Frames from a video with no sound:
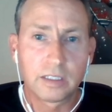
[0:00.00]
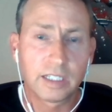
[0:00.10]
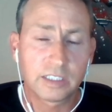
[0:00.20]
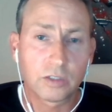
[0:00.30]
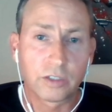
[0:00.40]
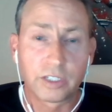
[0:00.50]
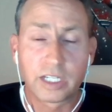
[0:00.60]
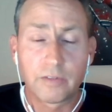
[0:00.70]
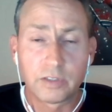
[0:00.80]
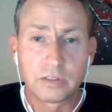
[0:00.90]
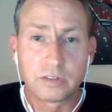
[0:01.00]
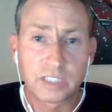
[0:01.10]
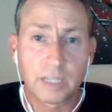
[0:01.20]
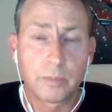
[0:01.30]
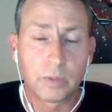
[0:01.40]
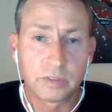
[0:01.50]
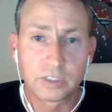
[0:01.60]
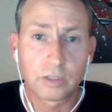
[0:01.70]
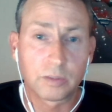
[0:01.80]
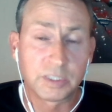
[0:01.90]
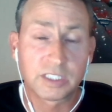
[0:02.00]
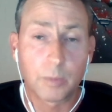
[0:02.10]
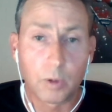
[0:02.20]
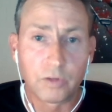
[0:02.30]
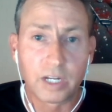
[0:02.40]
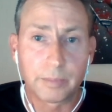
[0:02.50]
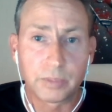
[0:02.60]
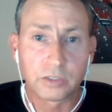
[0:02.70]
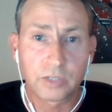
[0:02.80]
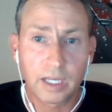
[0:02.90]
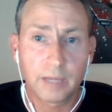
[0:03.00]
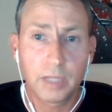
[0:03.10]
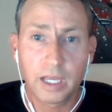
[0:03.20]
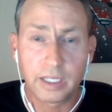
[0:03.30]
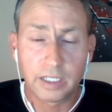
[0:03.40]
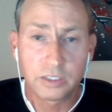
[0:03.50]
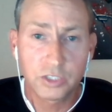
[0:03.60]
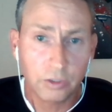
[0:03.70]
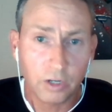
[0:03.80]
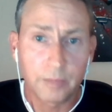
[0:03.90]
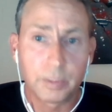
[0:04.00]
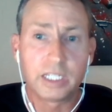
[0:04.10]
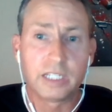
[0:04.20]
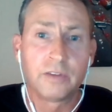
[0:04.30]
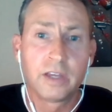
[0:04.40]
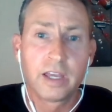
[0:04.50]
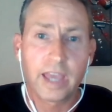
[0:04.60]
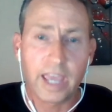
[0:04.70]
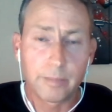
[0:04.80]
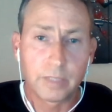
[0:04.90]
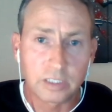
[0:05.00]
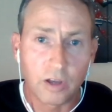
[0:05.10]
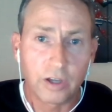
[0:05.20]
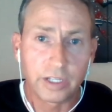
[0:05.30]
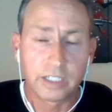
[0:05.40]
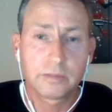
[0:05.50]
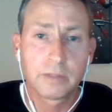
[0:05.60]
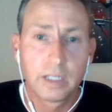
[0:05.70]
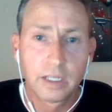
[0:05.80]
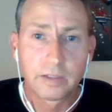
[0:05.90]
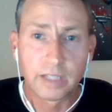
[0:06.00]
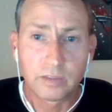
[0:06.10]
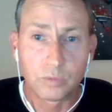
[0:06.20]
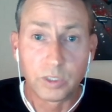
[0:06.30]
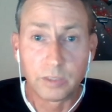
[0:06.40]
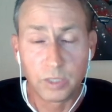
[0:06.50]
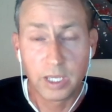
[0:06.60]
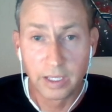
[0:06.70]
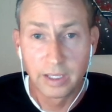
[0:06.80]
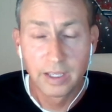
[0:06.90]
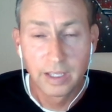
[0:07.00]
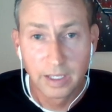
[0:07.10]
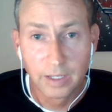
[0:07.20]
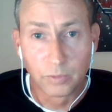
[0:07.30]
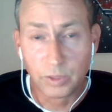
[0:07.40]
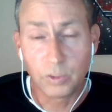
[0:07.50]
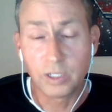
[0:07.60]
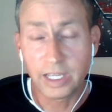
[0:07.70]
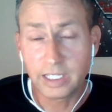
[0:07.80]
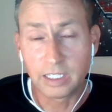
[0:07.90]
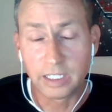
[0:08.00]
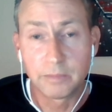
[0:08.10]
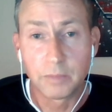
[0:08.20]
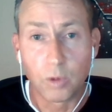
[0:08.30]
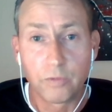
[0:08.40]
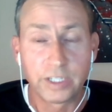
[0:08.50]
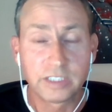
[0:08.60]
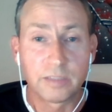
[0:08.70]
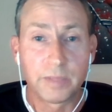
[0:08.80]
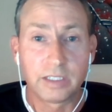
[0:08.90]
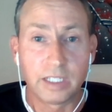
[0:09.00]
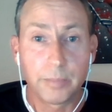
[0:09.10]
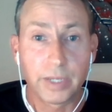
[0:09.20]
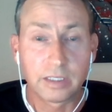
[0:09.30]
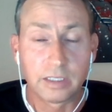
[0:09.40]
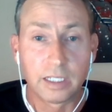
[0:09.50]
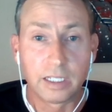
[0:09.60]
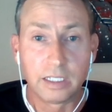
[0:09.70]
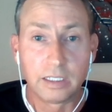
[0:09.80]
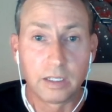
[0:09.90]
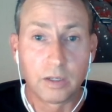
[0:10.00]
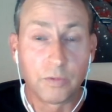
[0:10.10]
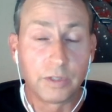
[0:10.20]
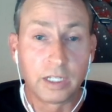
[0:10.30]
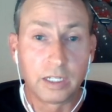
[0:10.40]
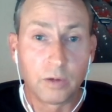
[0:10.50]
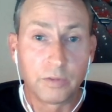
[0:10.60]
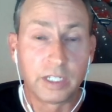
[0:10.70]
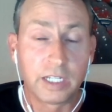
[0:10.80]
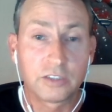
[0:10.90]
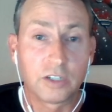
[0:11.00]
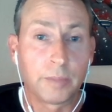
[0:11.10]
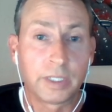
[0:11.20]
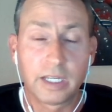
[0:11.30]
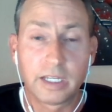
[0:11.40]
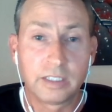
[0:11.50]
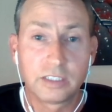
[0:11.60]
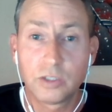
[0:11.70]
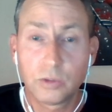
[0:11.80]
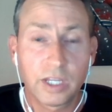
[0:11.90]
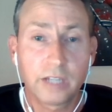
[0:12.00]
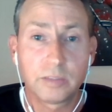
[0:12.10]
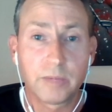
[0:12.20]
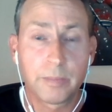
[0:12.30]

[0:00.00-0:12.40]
that's only going to cover some, there's going to be some overlap there. So I in general, I believe Emmer's law here, that we will likely overestimate the impact over the near term. But there's no doubt in